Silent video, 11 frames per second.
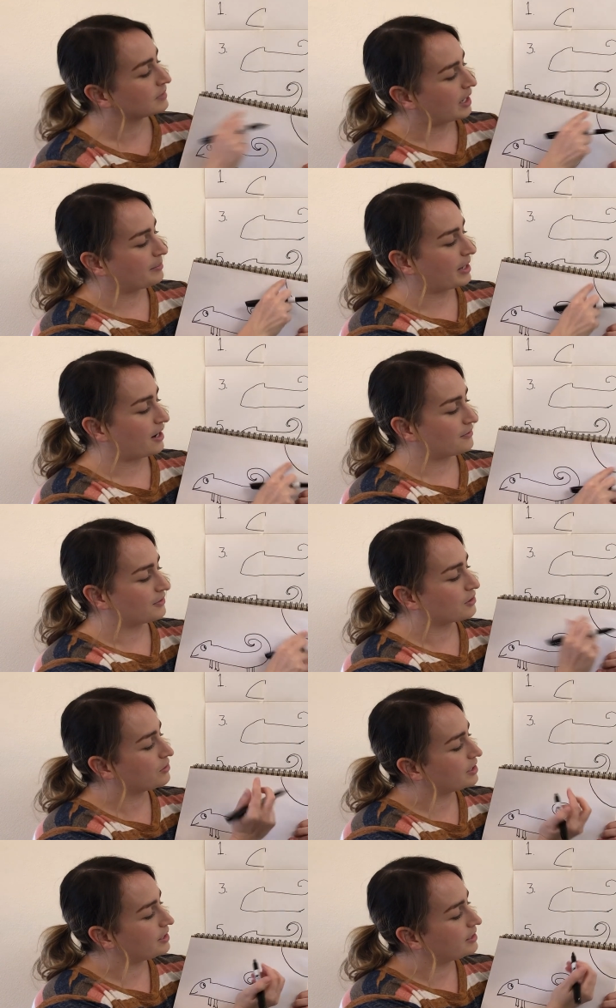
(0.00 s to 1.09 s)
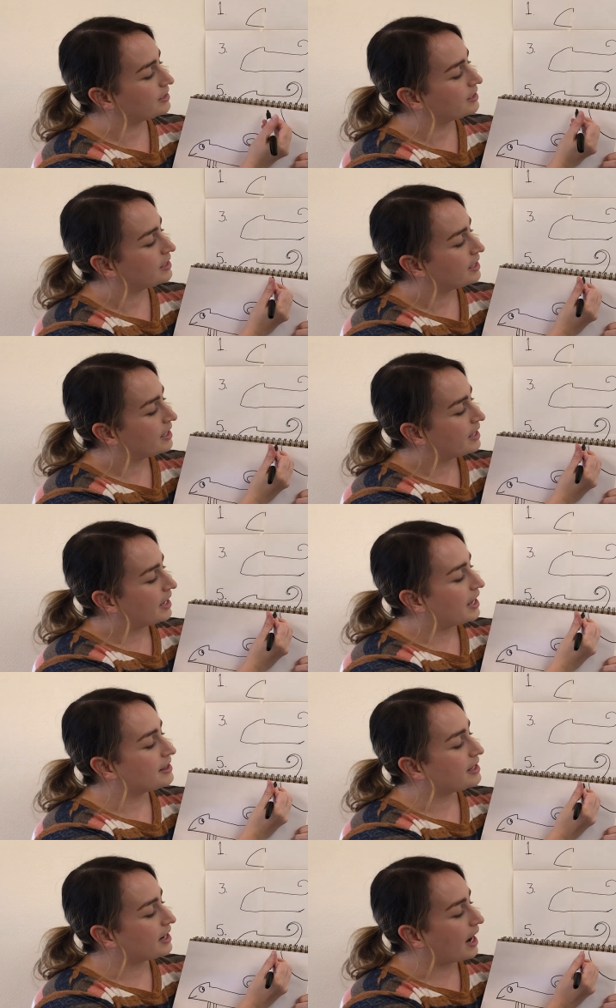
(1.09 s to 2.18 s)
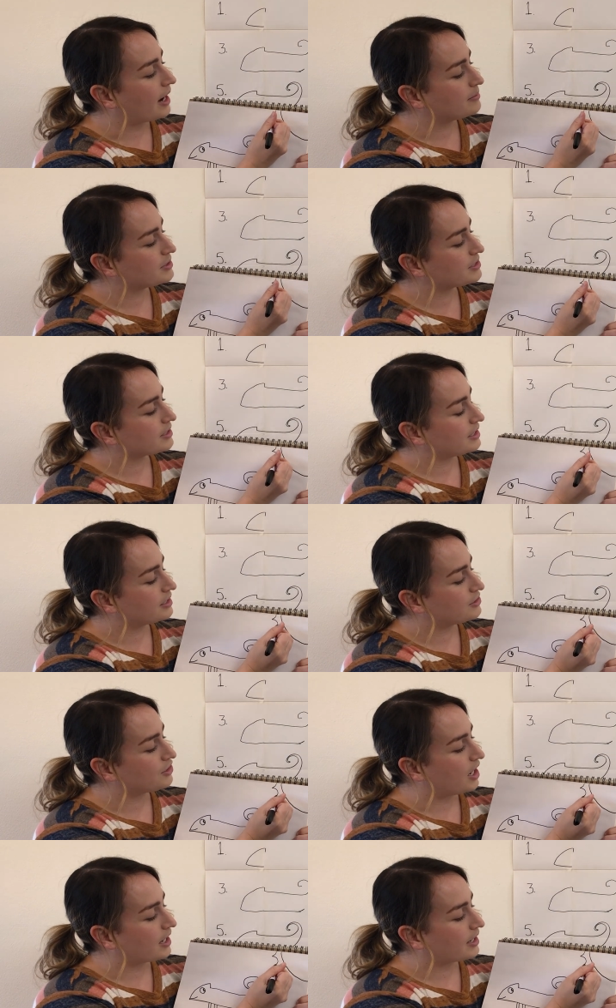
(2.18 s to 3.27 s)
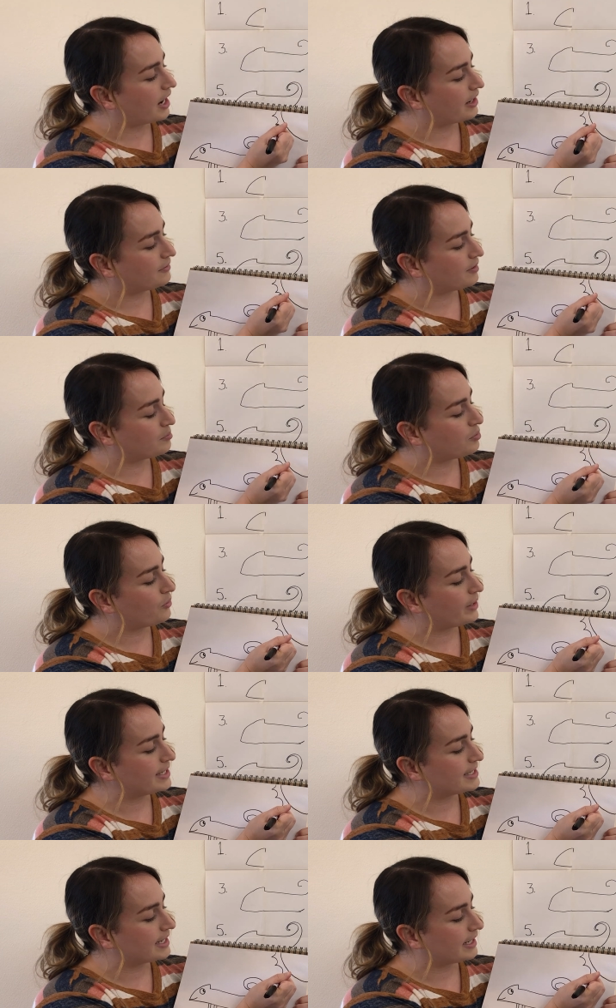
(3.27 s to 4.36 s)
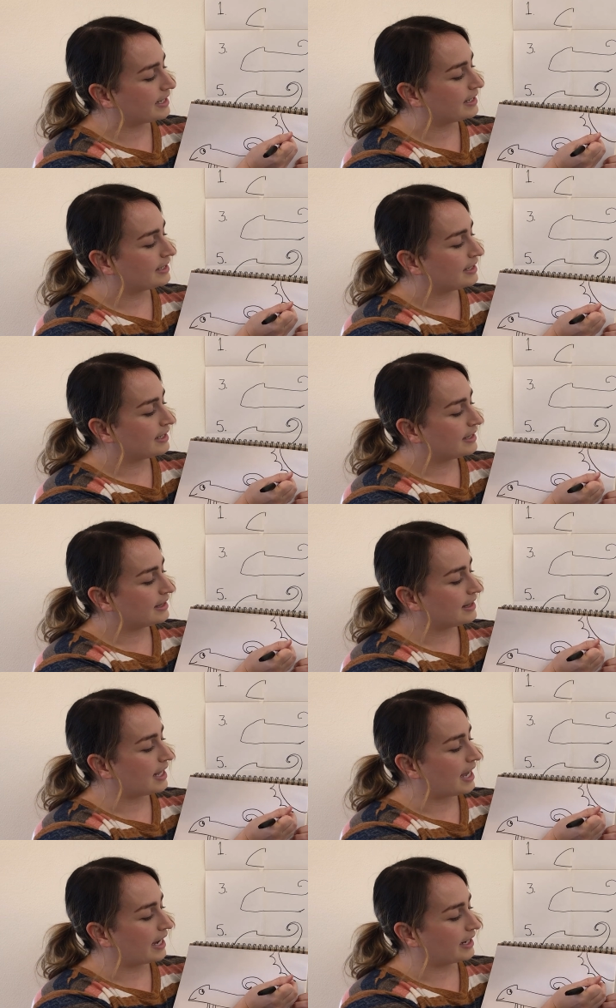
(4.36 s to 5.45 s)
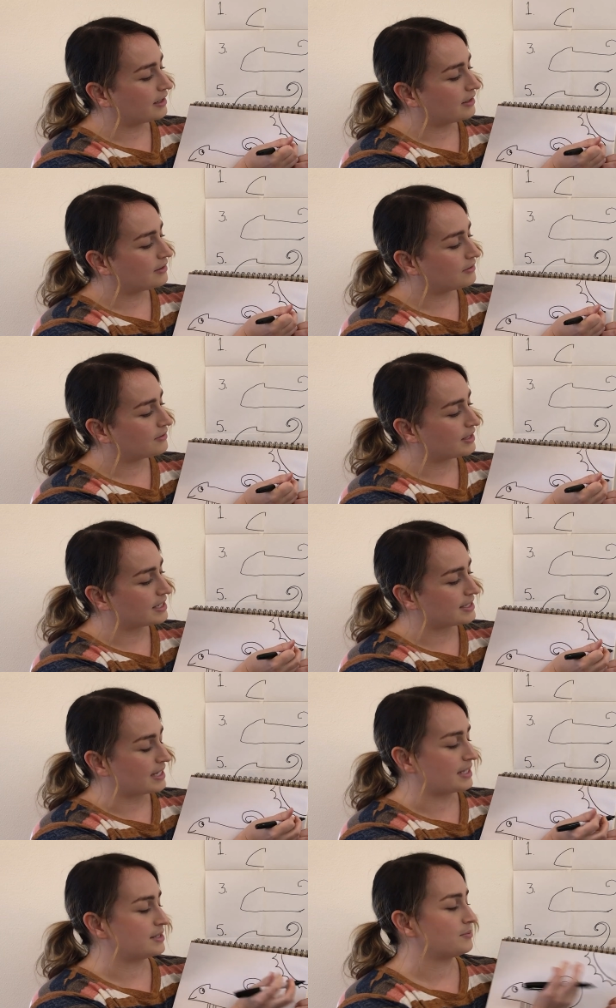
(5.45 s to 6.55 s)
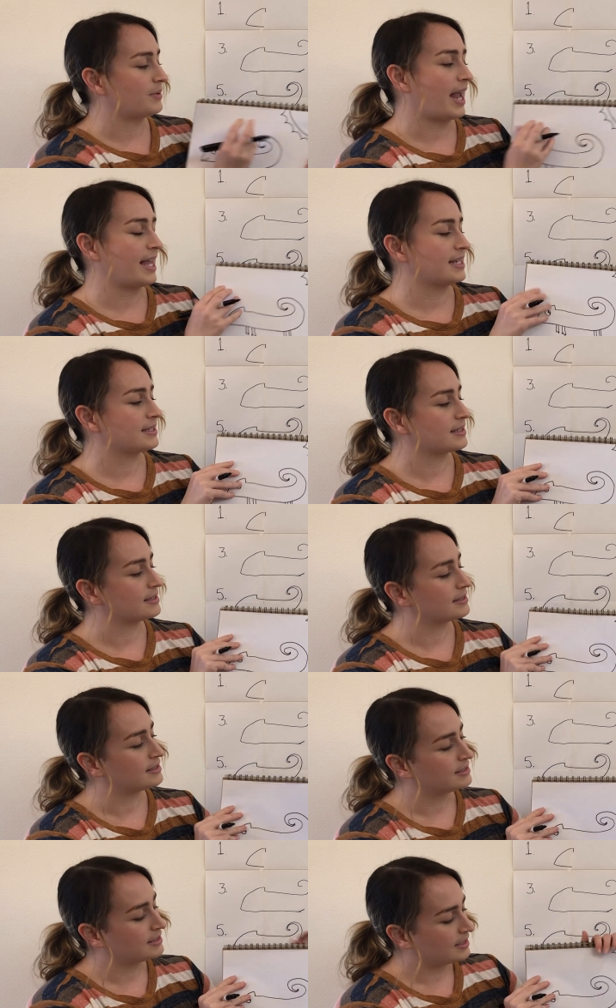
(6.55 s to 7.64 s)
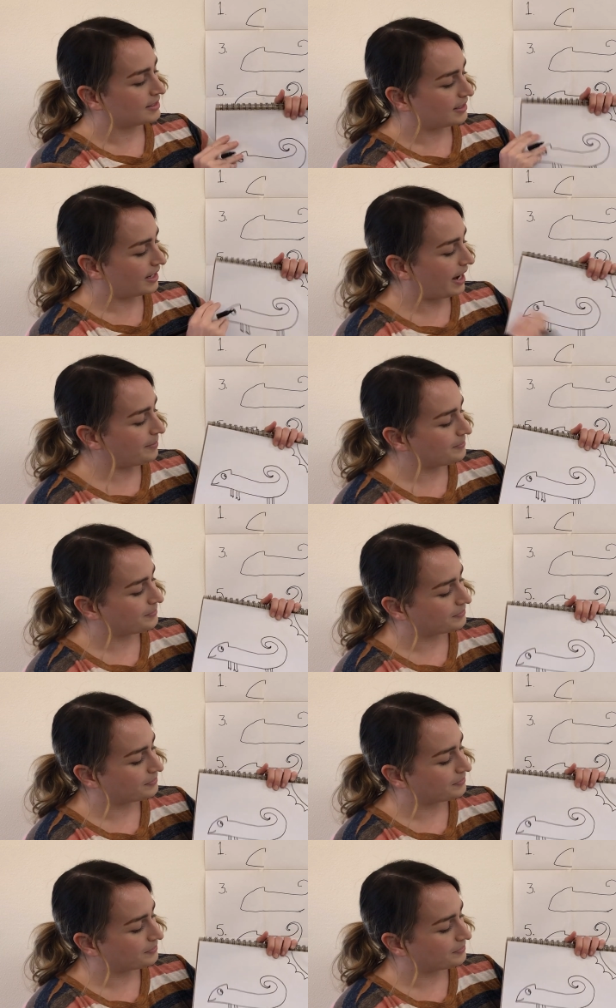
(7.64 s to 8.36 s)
coming out of the corner, and then I'm just going to draw kind of a pointed line for the sun's rays. Okay.